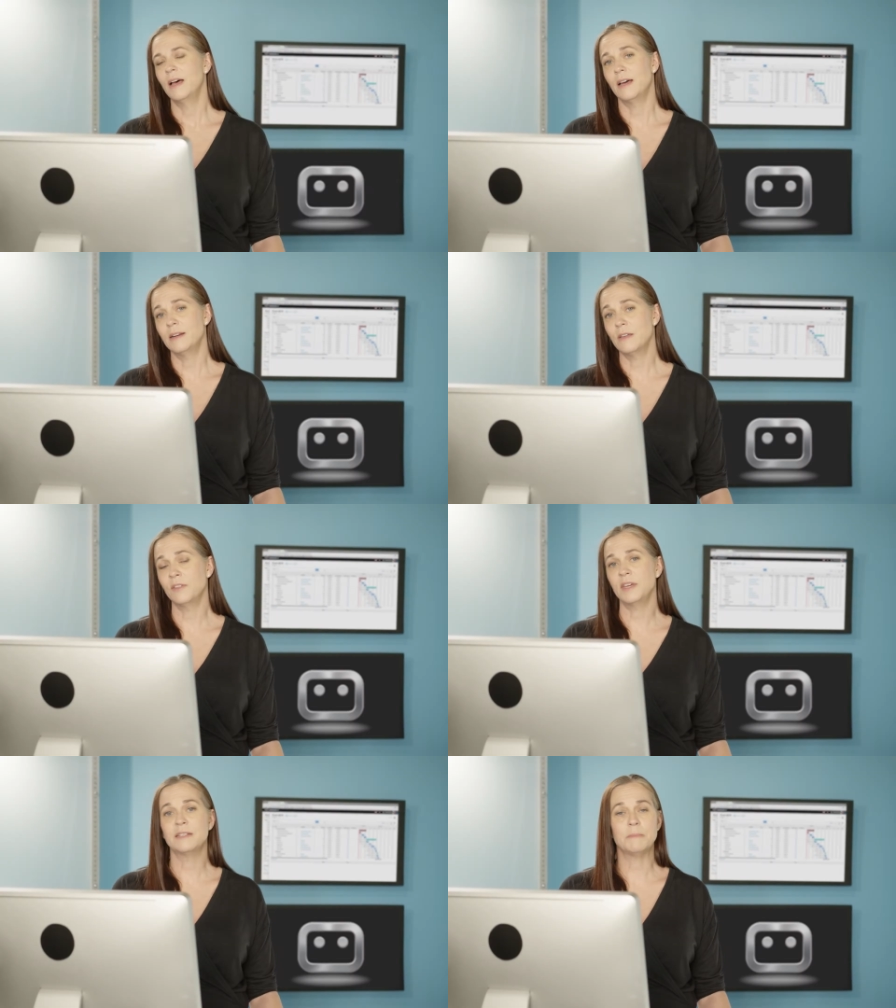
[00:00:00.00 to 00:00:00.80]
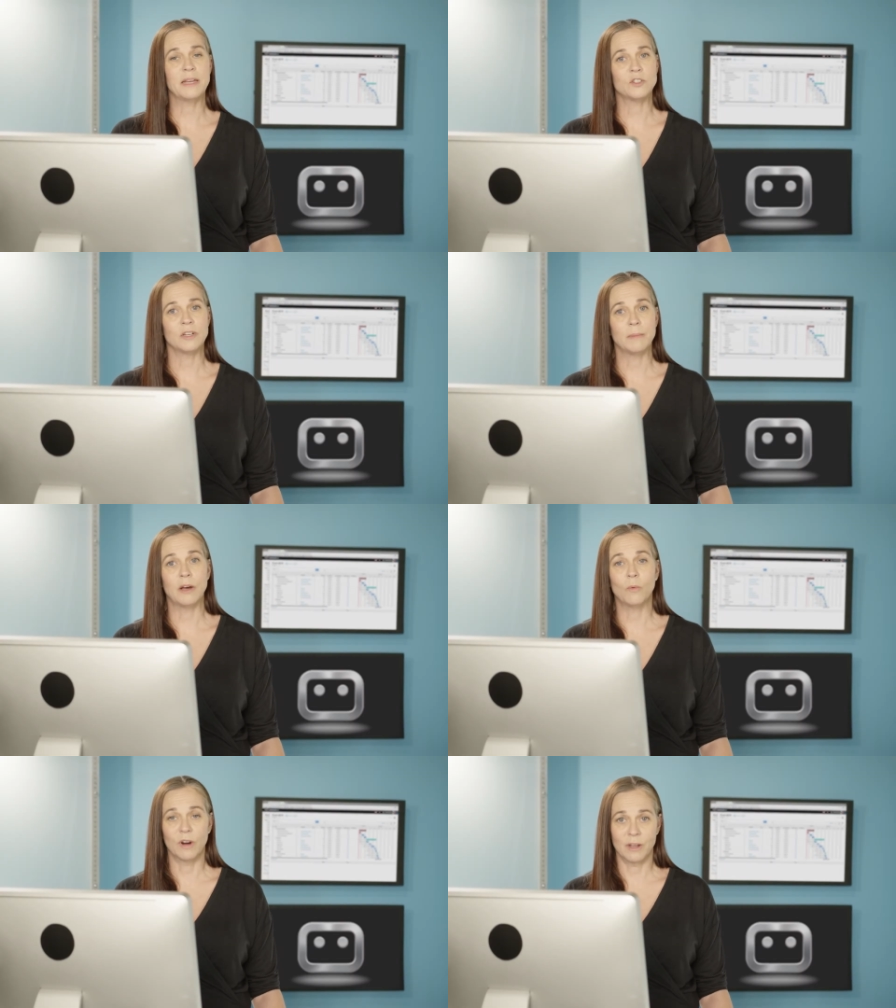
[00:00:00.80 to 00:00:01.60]
Another thing to mention
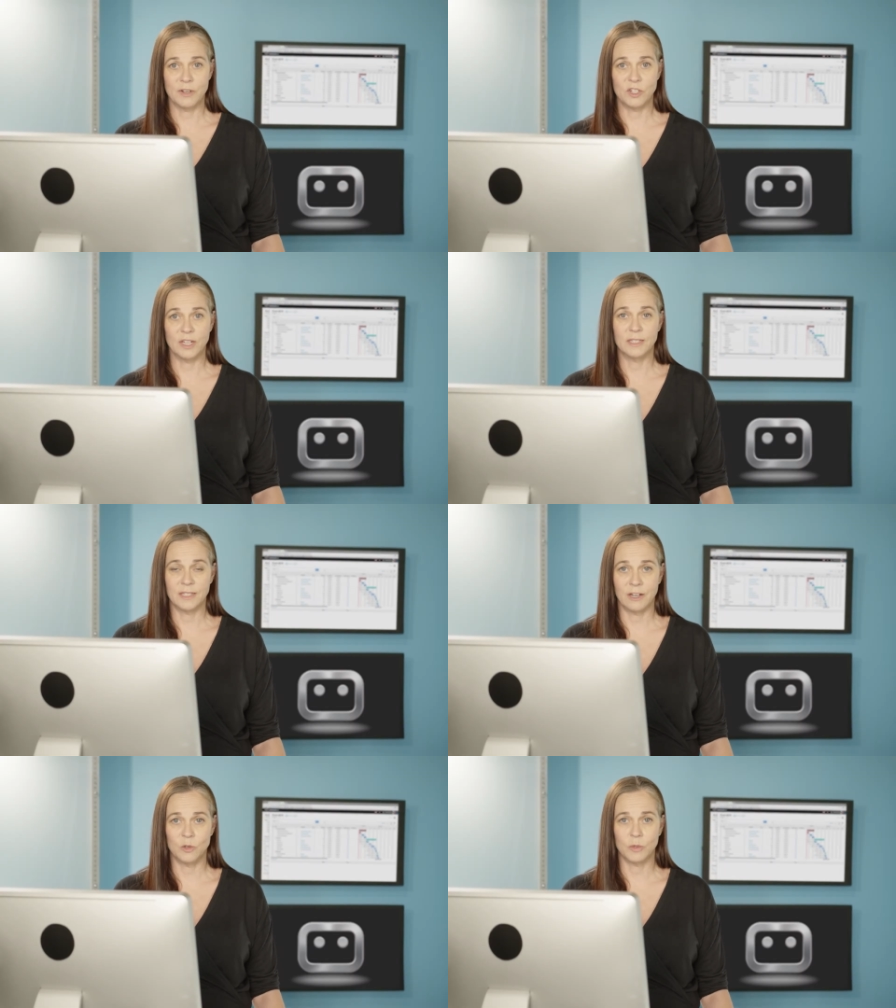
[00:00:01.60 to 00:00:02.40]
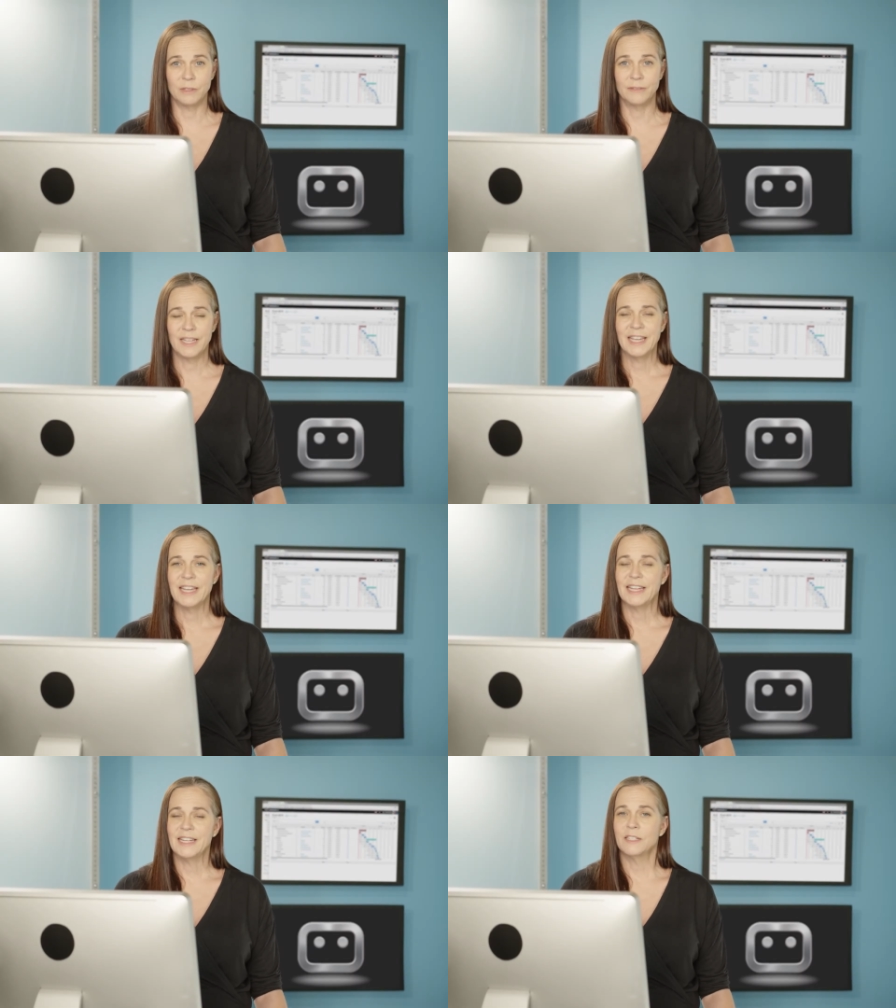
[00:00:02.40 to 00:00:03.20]
about Workamajig's schedule
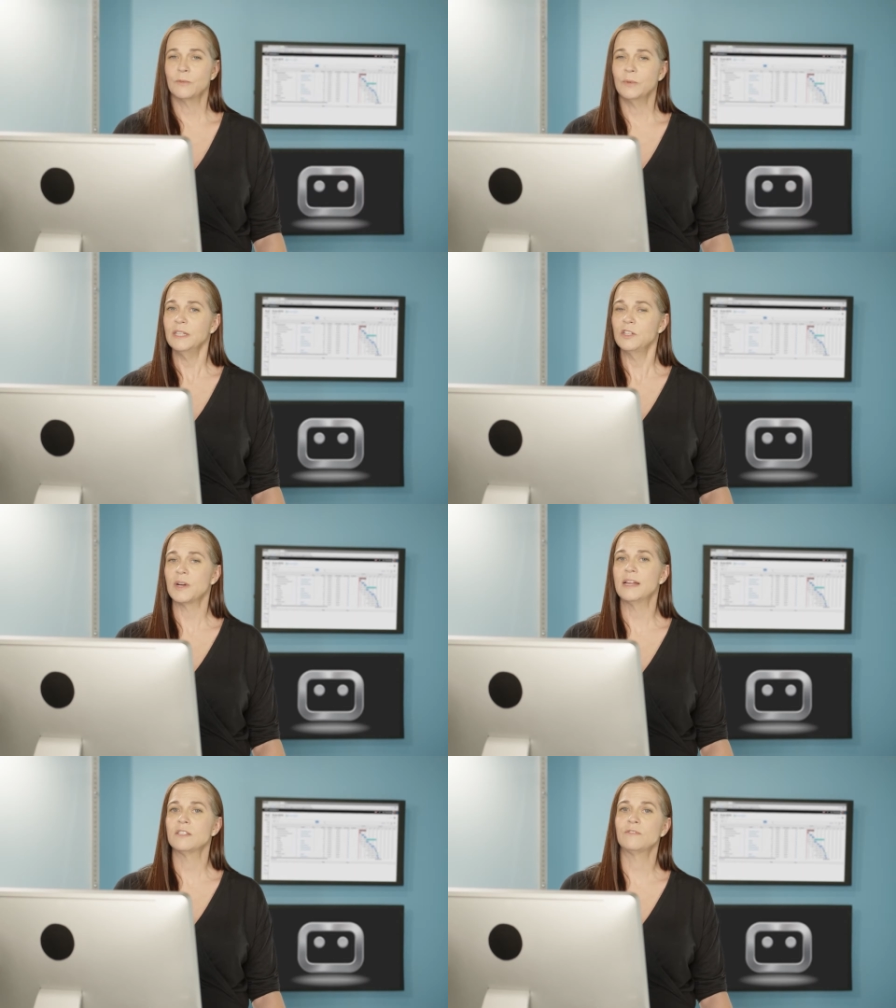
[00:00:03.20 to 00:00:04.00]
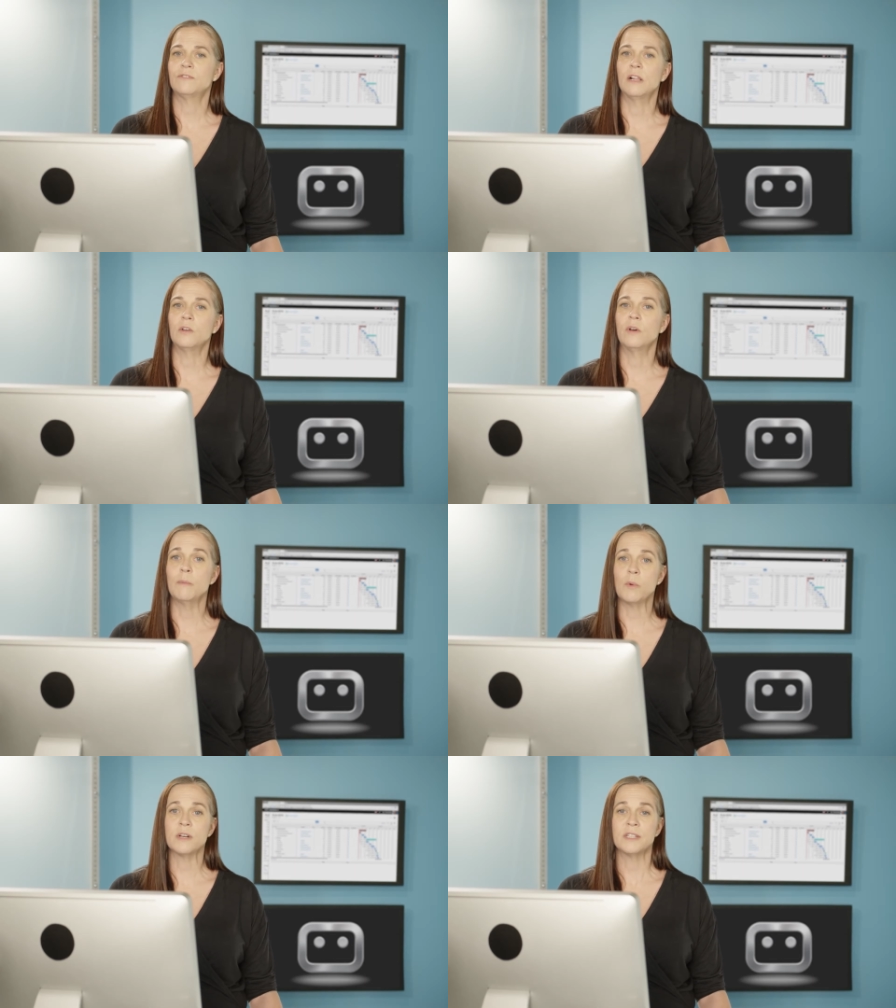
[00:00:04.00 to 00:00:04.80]
is it really tries to follow
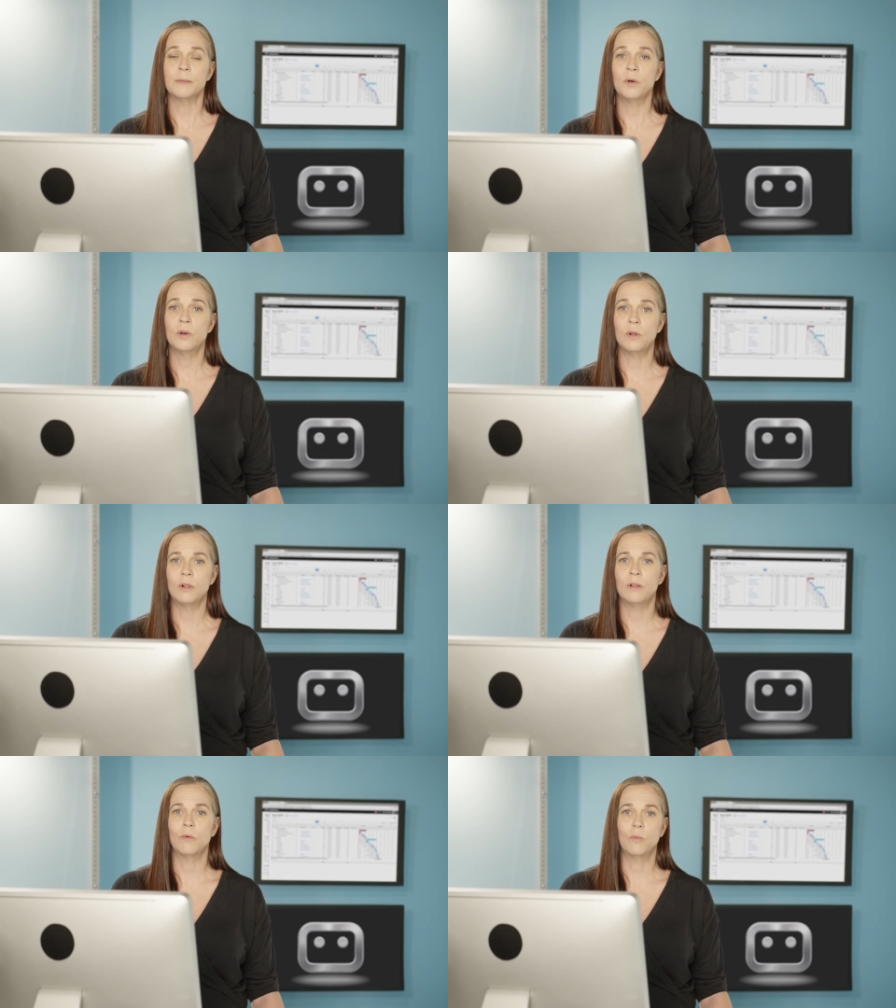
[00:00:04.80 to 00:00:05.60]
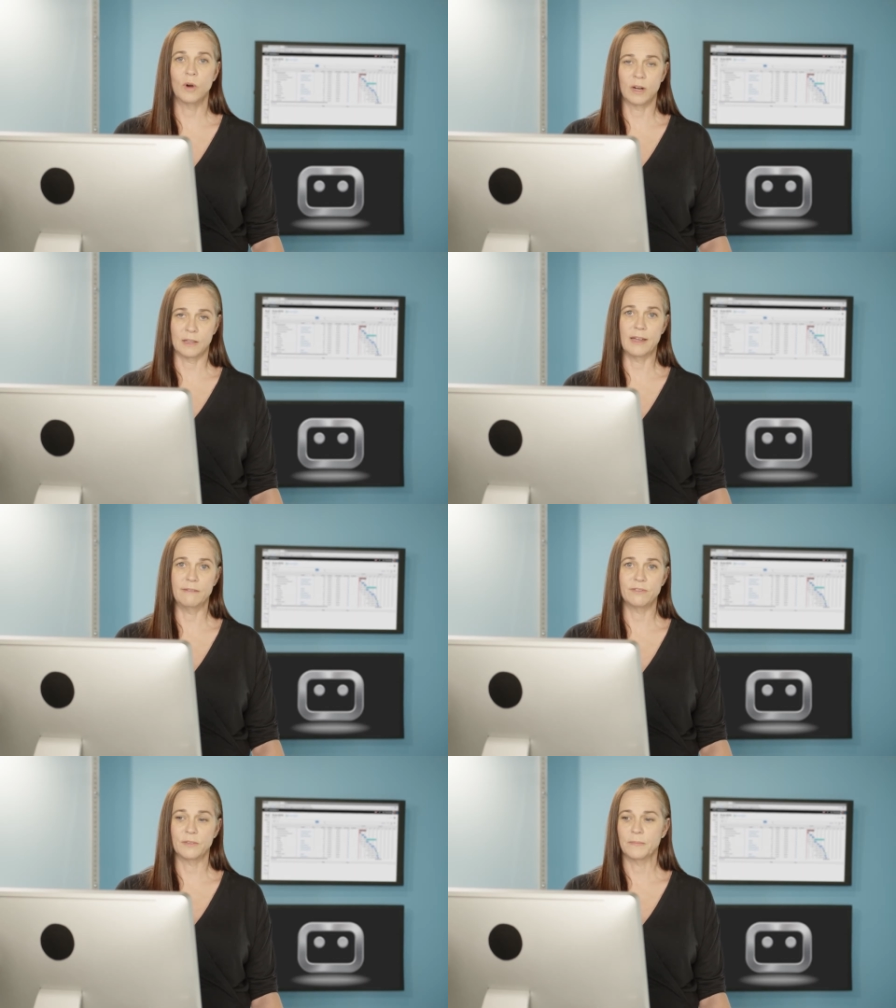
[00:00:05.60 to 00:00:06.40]
a more typical work
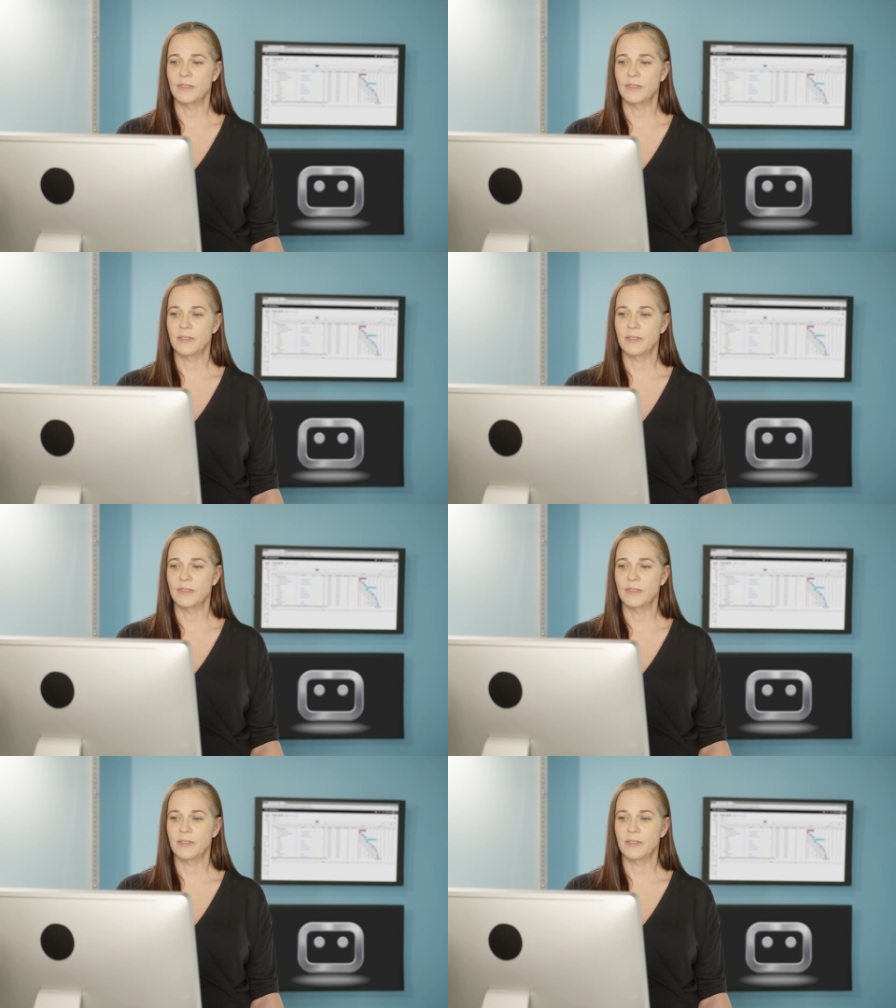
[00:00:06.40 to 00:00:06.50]
life.